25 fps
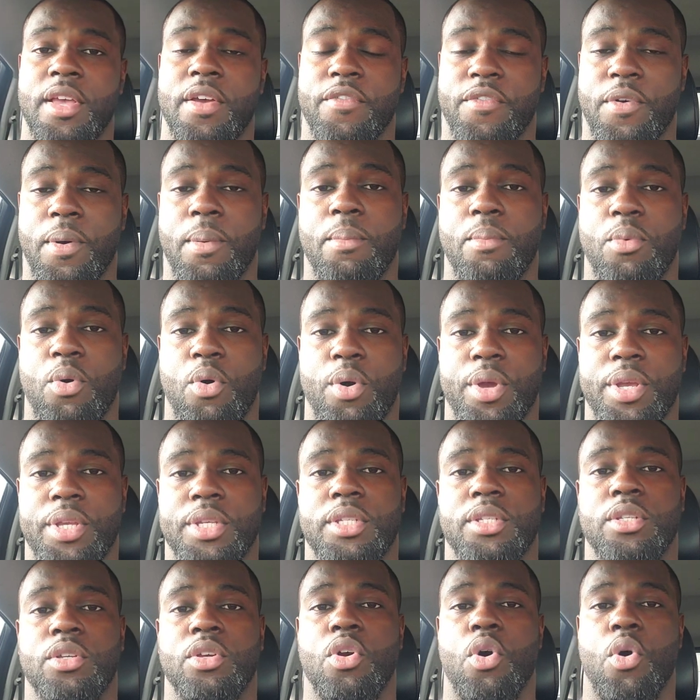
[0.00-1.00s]
from
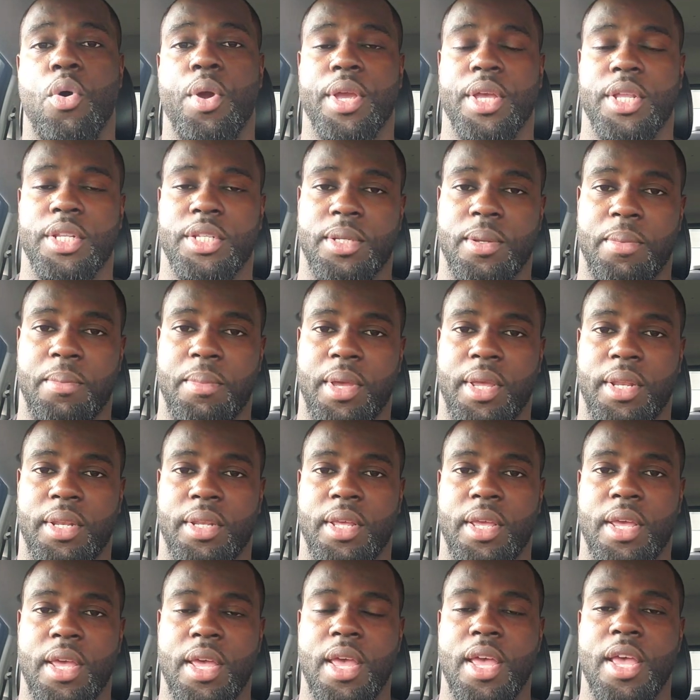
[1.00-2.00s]
boys going into men.
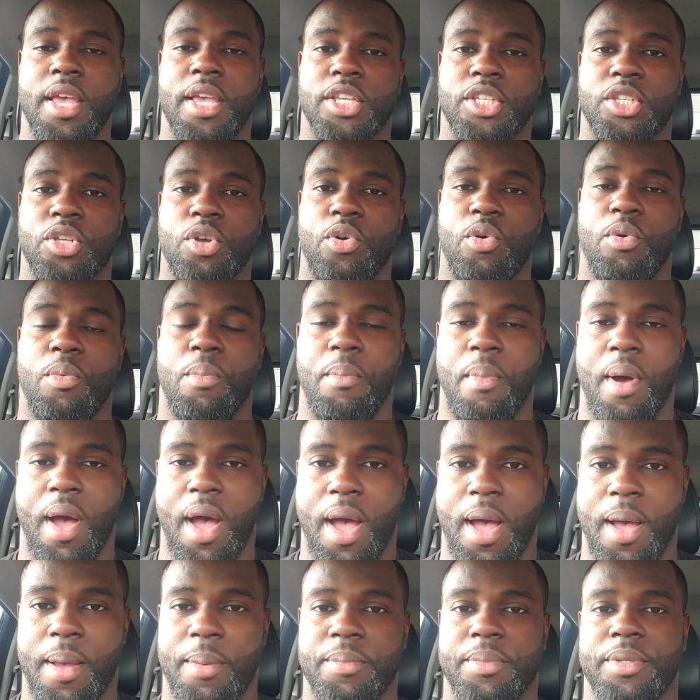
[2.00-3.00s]
So
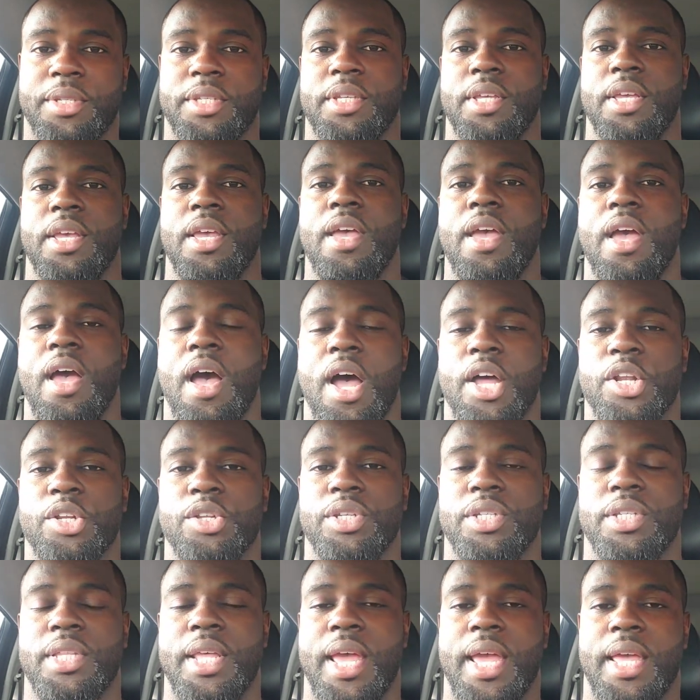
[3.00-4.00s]
moms,
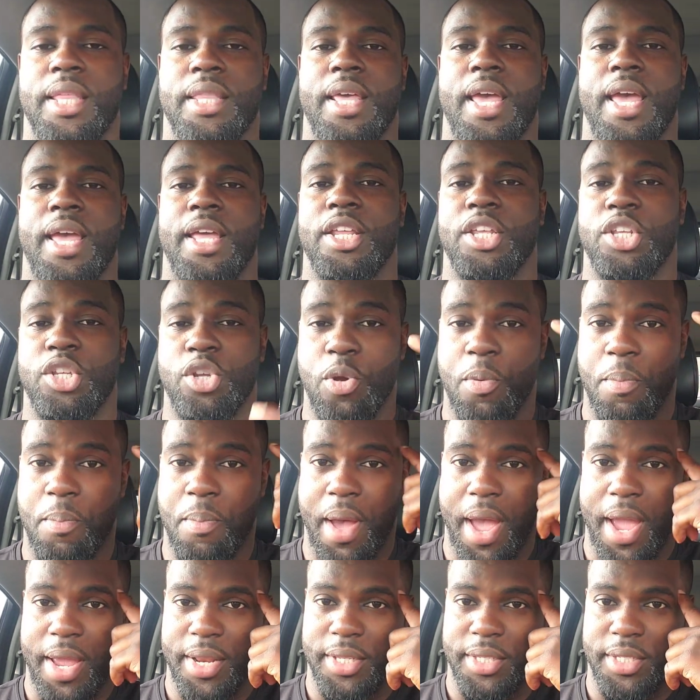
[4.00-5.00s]
understand that your
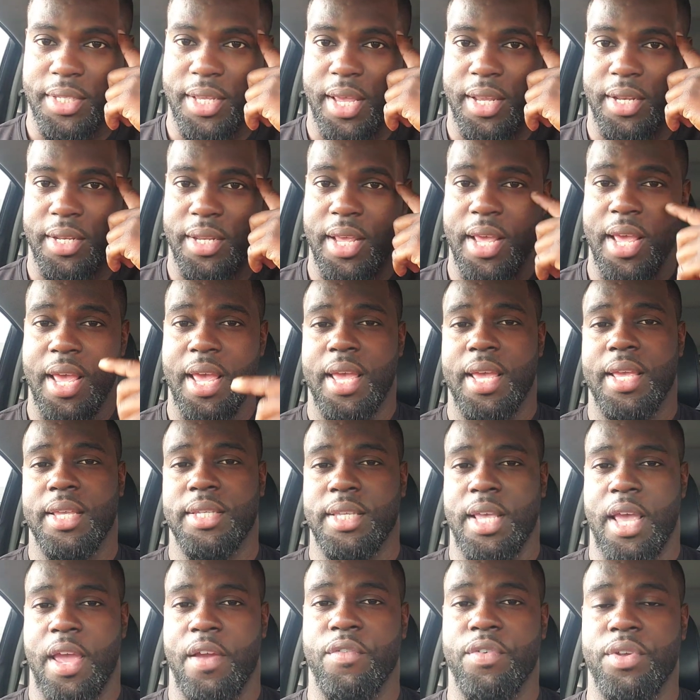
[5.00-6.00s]
mindset
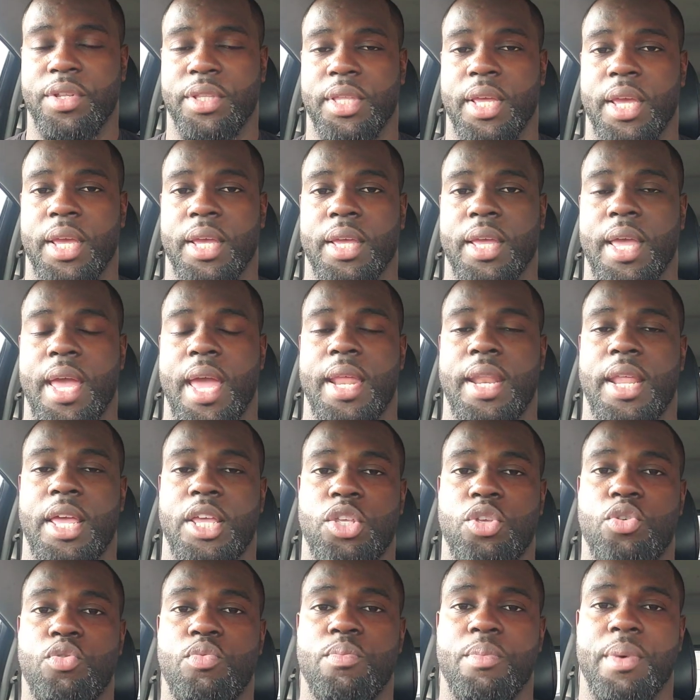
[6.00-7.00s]
is everything, and that
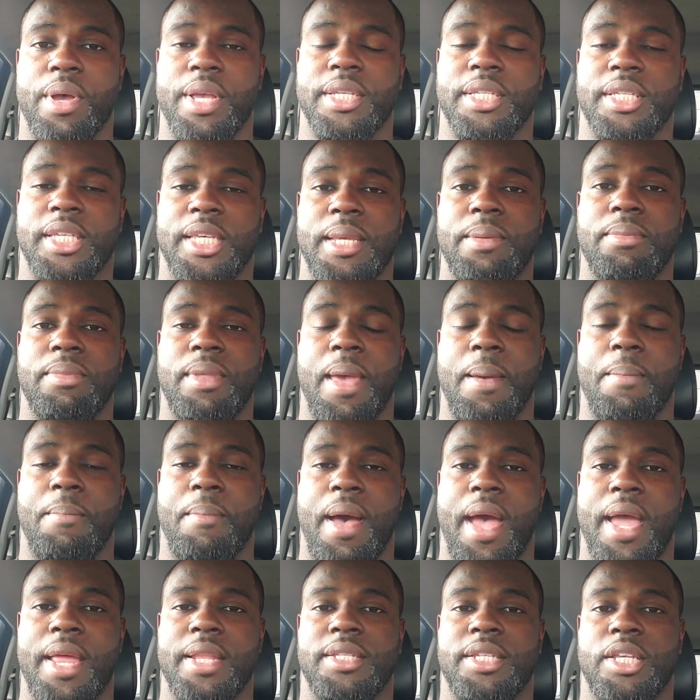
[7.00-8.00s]
you must keep that
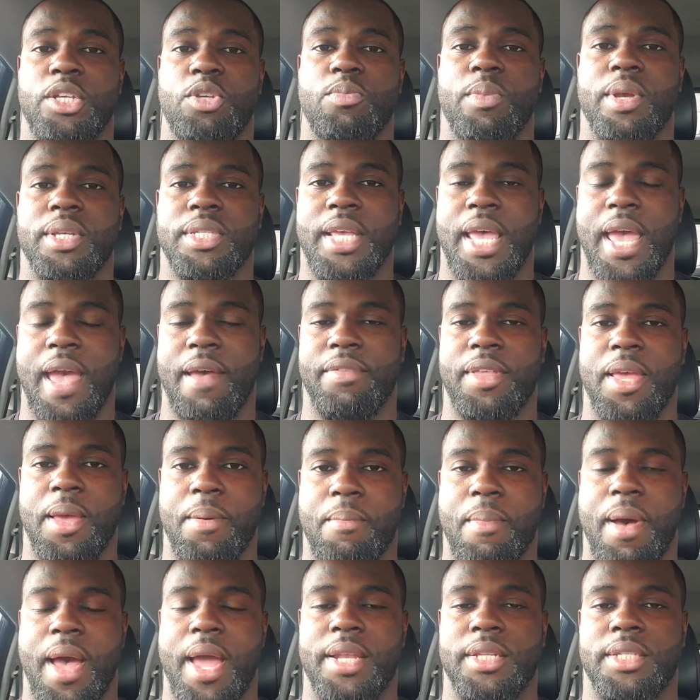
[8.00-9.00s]
mindset. You must have that
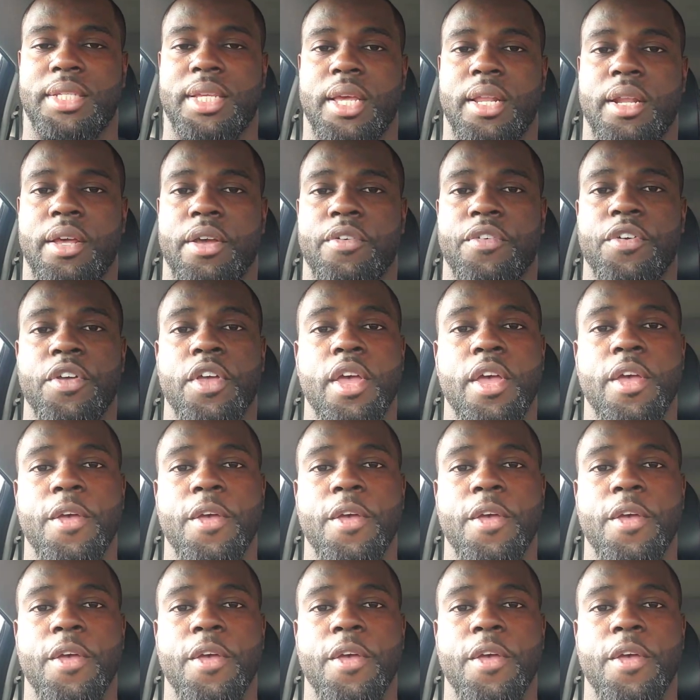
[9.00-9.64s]
mindset of,